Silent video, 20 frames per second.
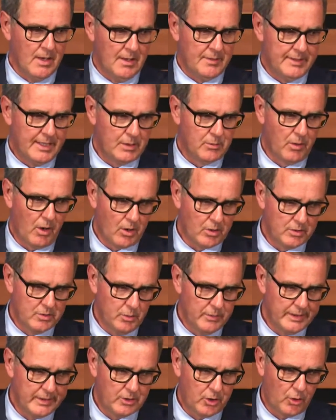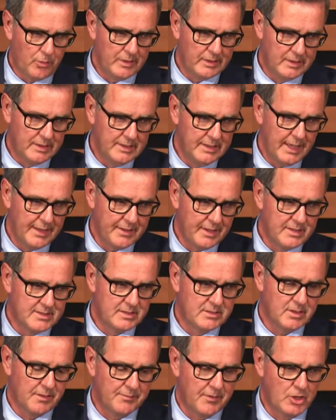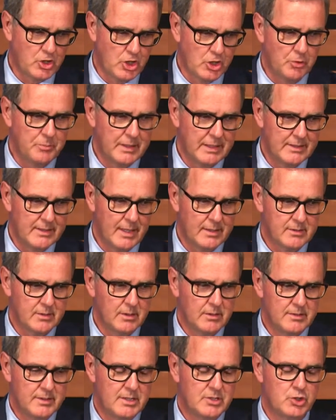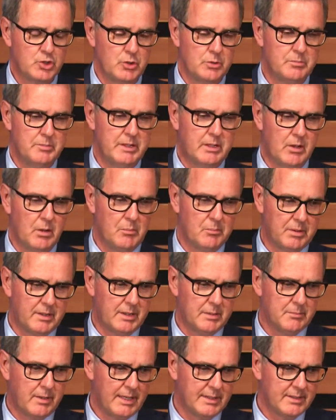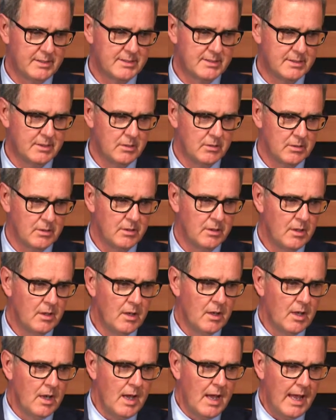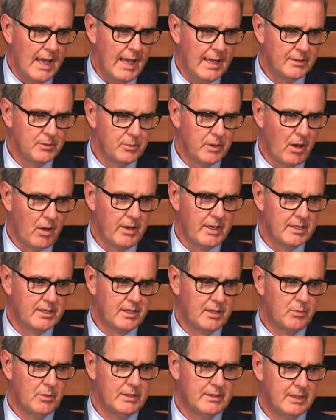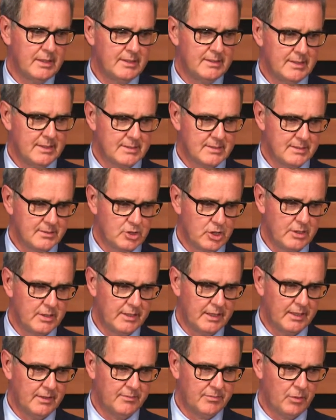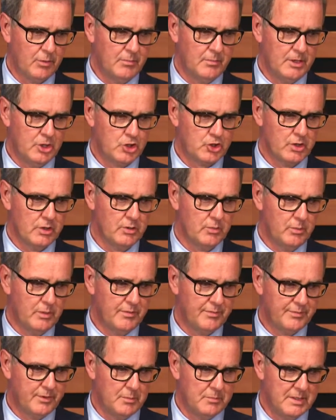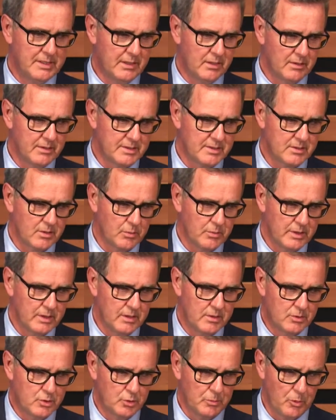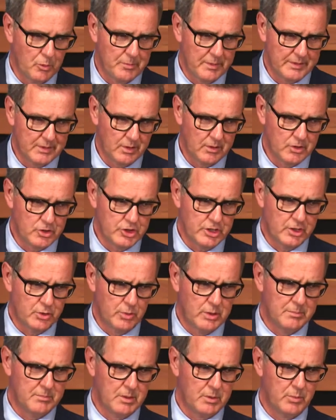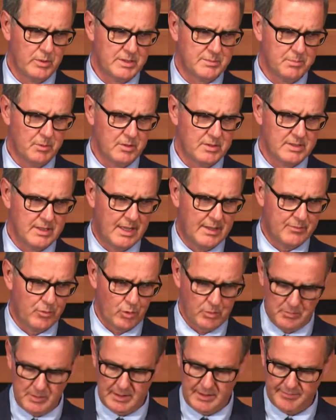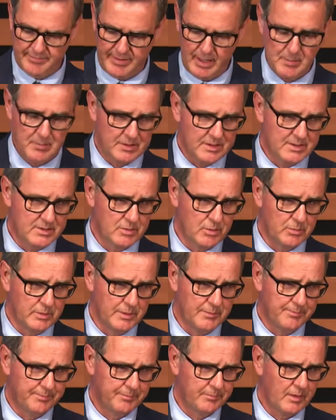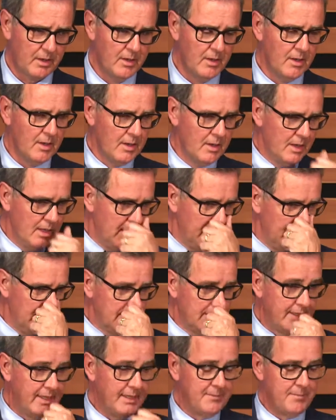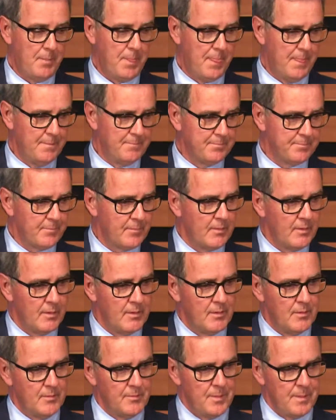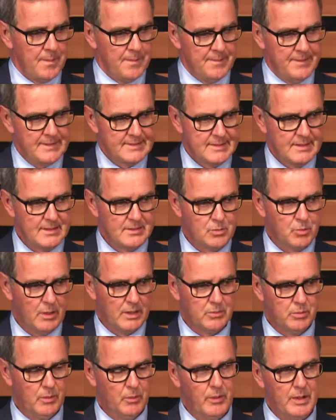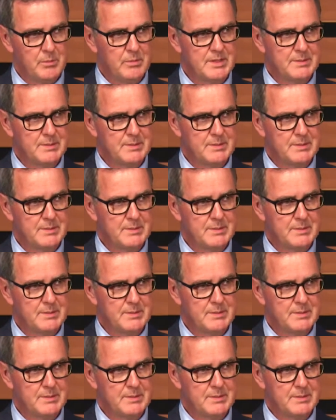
Then we are doing currently the analysis of the genomic data. This should be complete by this year. And we are integrating this genetic information with the medical history, tumor pathology, treatment response, environment, and family history. Then, this is what, when we